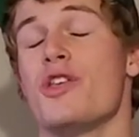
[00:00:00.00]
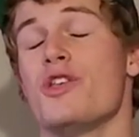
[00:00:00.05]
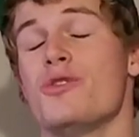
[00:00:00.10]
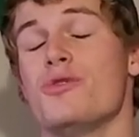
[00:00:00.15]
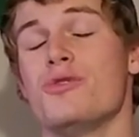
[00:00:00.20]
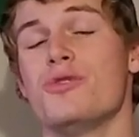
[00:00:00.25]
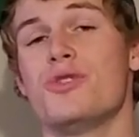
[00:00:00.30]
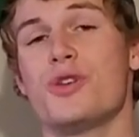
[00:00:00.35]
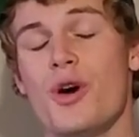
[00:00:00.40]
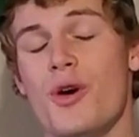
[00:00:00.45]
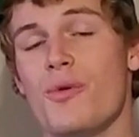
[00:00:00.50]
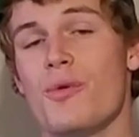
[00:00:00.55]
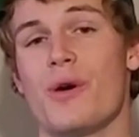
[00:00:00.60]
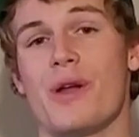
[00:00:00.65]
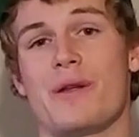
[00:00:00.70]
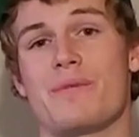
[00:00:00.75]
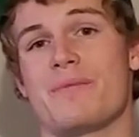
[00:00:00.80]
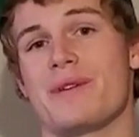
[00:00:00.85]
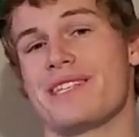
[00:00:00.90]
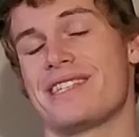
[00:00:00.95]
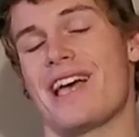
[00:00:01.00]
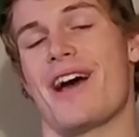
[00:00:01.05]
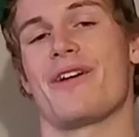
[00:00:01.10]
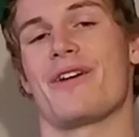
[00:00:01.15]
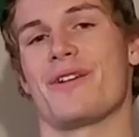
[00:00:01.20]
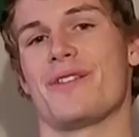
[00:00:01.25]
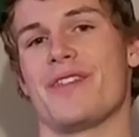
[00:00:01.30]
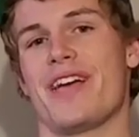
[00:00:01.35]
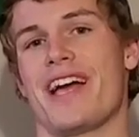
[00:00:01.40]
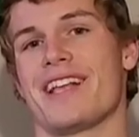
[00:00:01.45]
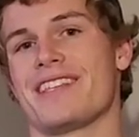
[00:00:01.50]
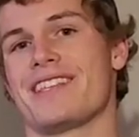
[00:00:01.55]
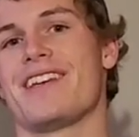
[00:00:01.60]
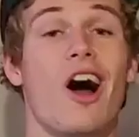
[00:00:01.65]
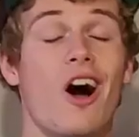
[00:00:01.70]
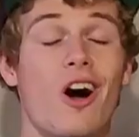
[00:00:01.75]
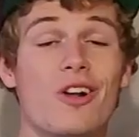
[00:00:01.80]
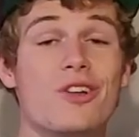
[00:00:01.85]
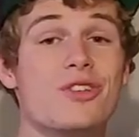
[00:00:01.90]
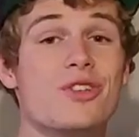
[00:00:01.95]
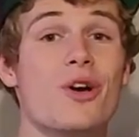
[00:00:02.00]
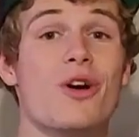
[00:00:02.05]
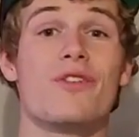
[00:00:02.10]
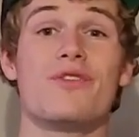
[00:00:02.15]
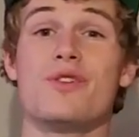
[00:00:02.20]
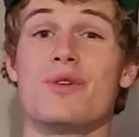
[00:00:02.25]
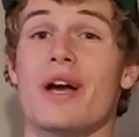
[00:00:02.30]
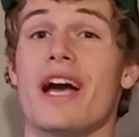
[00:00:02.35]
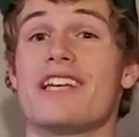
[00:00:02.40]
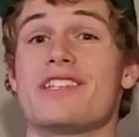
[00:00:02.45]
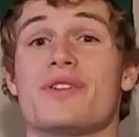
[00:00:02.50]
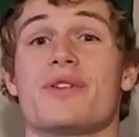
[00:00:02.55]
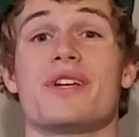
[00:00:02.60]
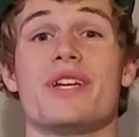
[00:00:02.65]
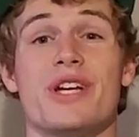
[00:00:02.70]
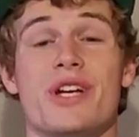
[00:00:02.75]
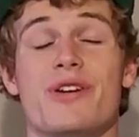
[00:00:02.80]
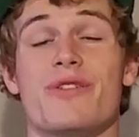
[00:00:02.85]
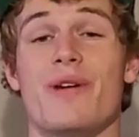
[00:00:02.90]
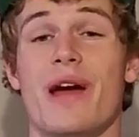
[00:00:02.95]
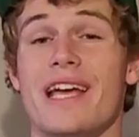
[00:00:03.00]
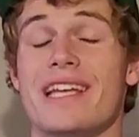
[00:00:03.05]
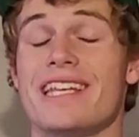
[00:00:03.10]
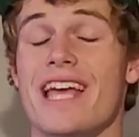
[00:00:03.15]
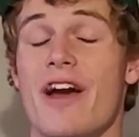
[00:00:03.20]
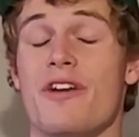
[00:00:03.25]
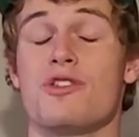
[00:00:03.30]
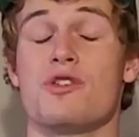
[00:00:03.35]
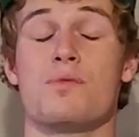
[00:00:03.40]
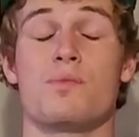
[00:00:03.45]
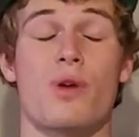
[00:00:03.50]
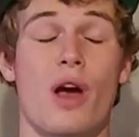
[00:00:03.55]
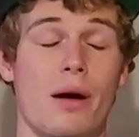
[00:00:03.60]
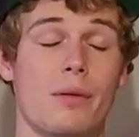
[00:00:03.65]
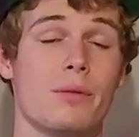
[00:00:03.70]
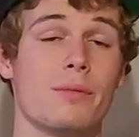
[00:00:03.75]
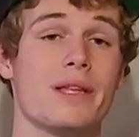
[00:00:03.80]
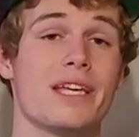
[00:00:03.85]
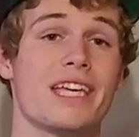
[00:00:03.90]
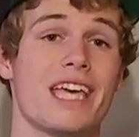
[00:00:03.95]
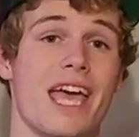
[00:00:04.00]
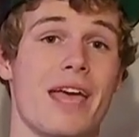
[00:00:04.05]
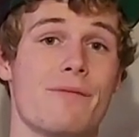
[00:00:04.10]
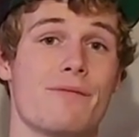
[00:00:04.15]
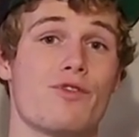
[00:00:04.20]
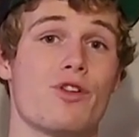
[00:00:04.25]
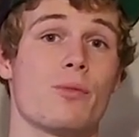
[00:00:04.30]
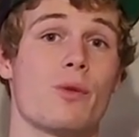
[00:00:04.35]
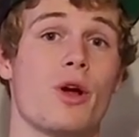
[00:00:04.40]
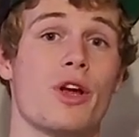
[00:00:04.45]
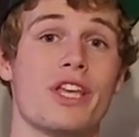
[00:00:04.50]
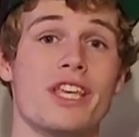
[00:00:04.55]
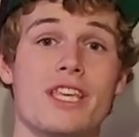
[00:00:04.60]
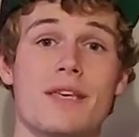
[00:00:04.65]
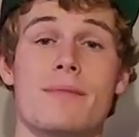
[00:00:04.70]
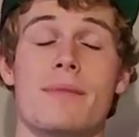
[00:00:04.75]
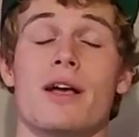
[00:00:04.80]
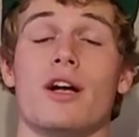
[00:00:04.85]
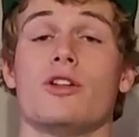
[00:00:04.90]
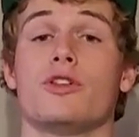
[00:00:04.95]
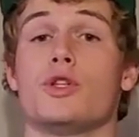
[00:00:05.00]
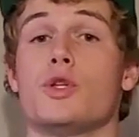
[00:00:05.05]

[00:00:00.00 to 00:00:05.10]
You don't want to miss out on that. Also, if you guys are here right now, you probably came from our email